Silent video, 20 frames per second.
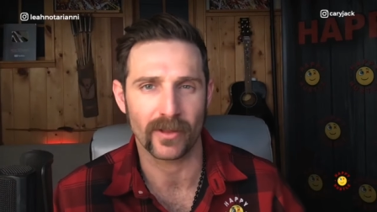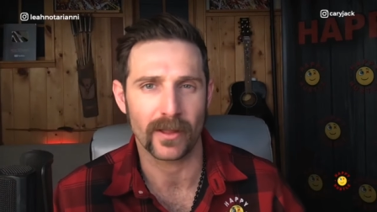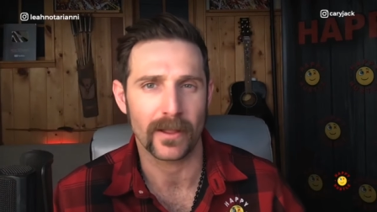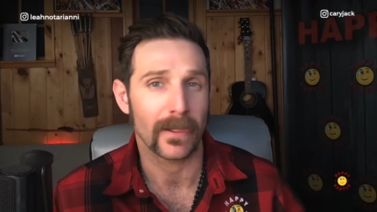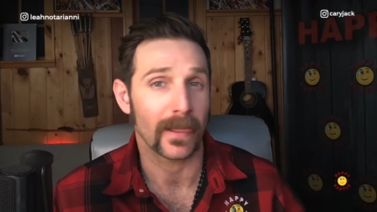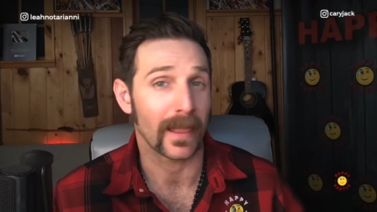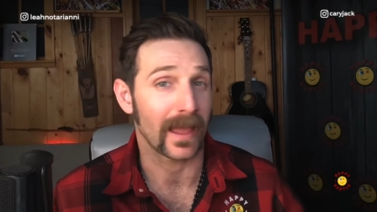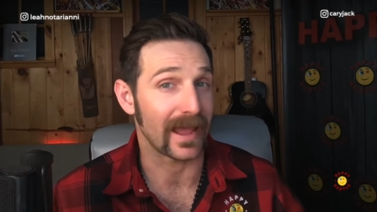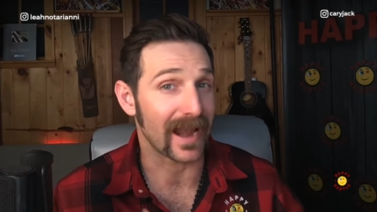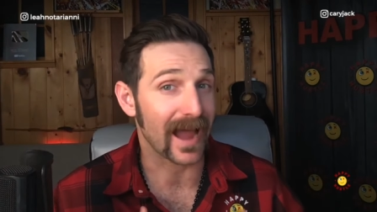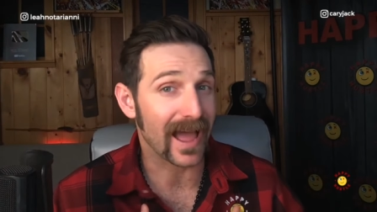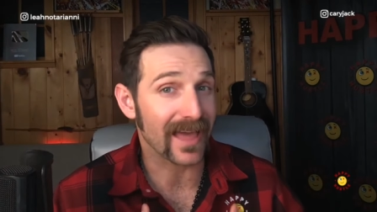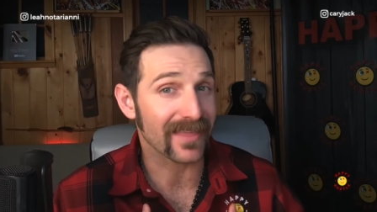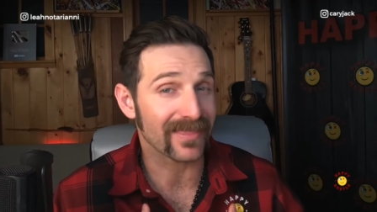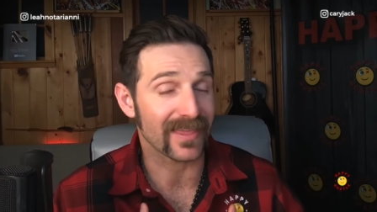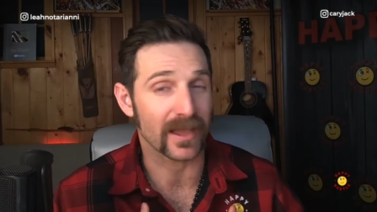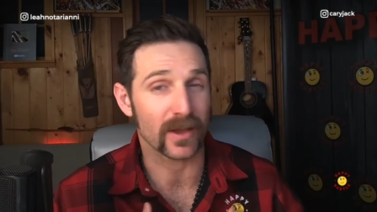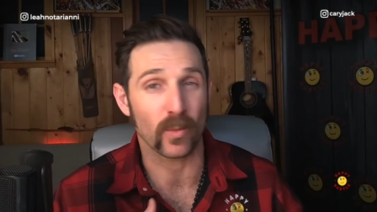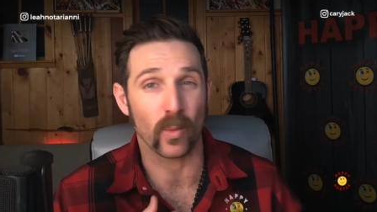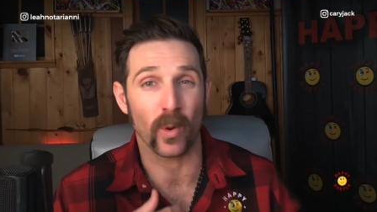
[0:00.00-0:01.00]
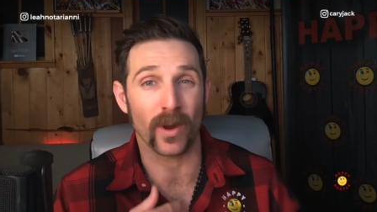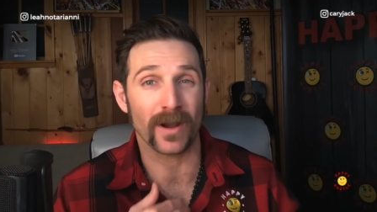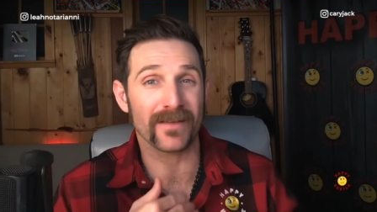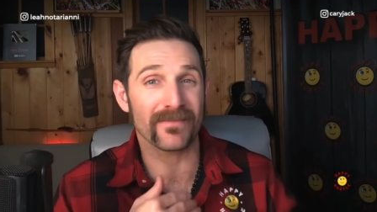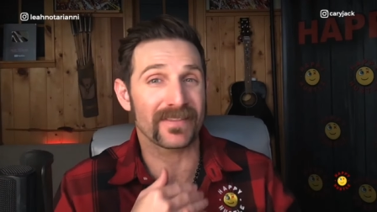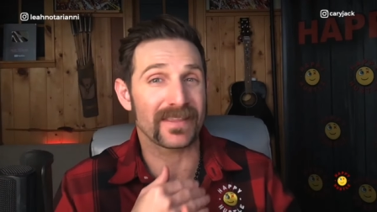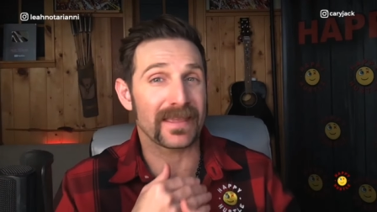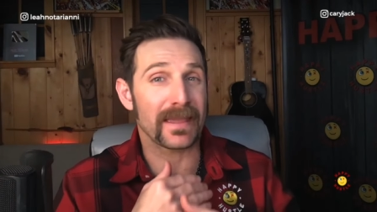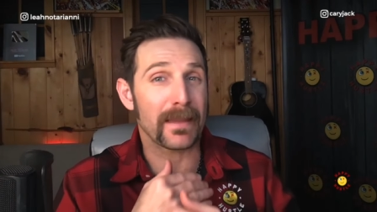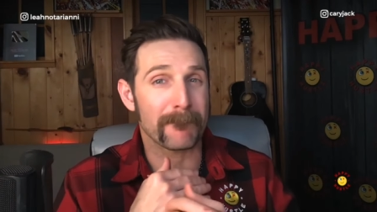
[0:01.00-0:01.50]
And I think one of
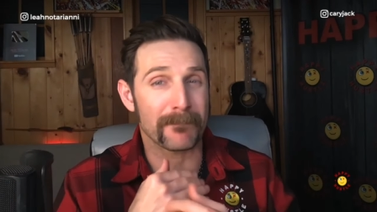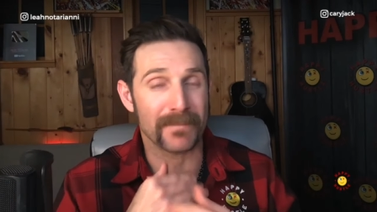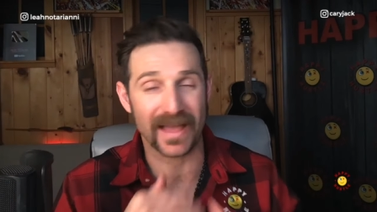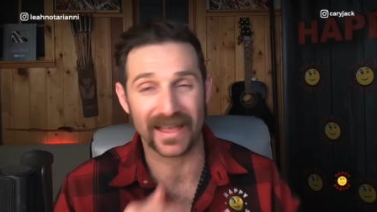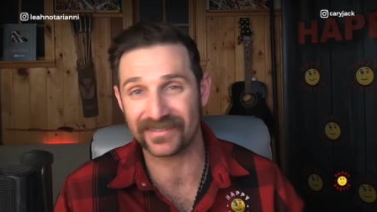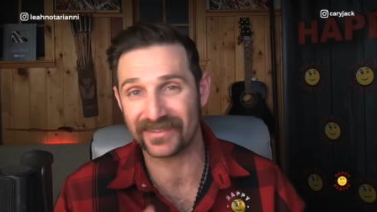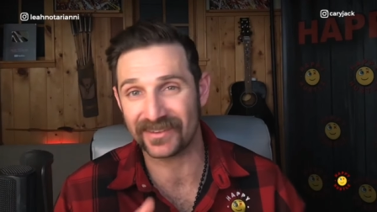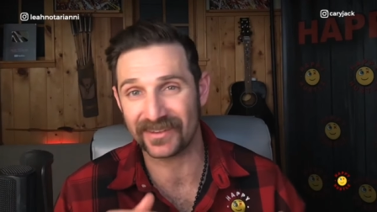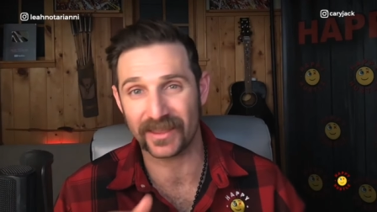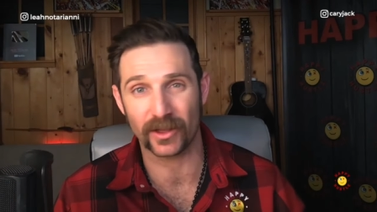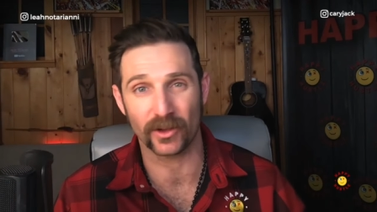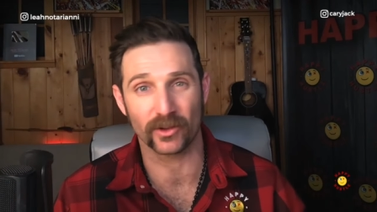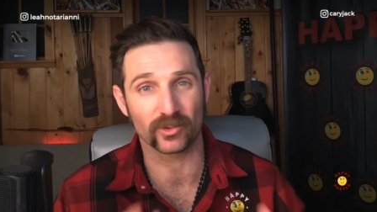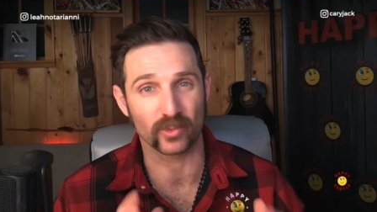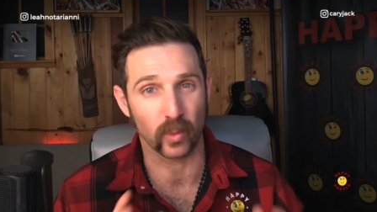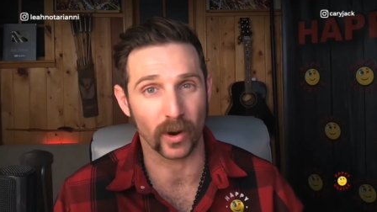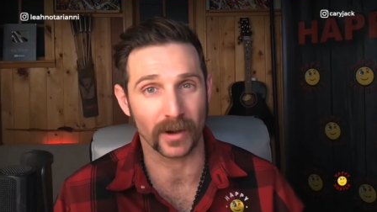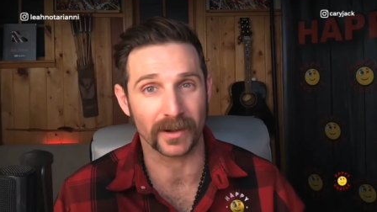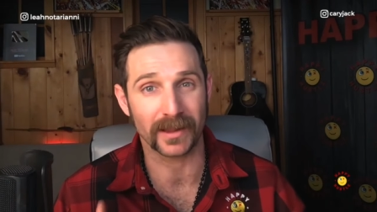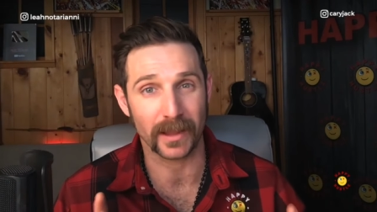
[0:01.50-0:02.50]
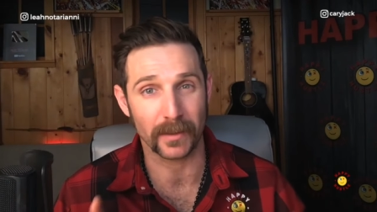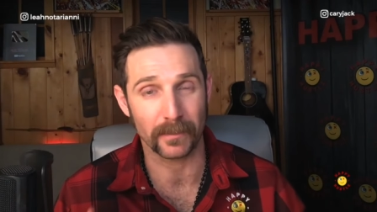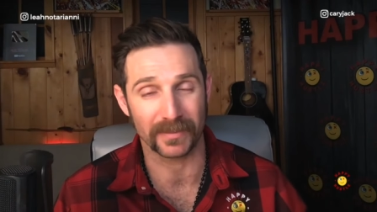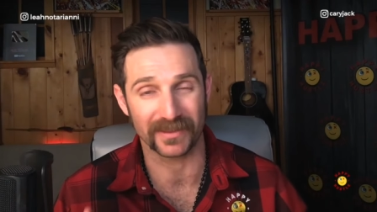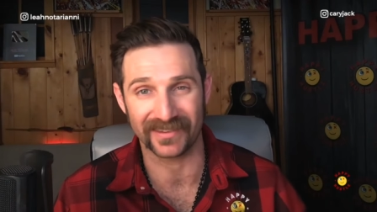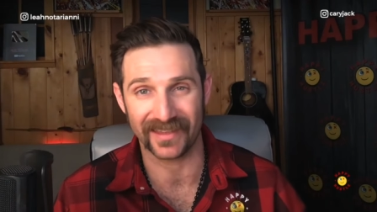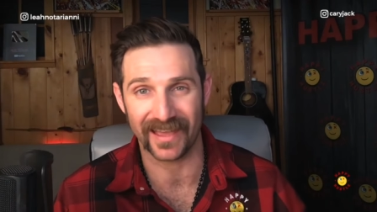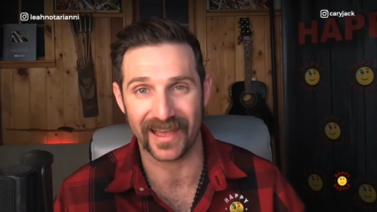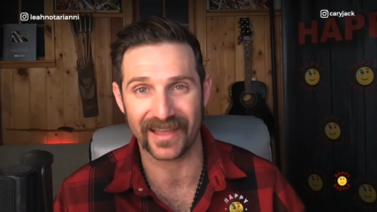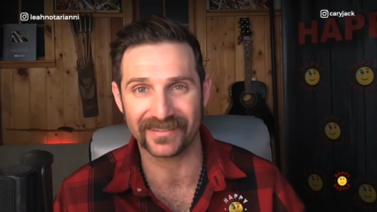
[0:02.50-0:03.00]
the best skills one can
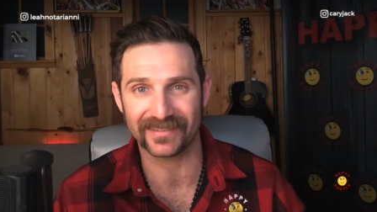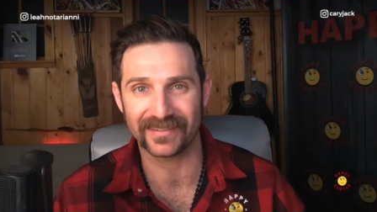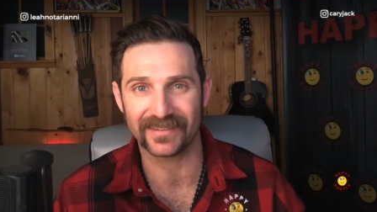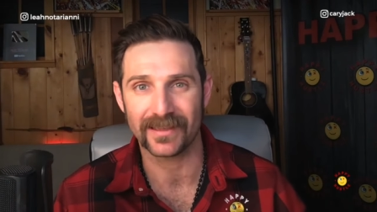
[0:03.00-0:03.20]
possess,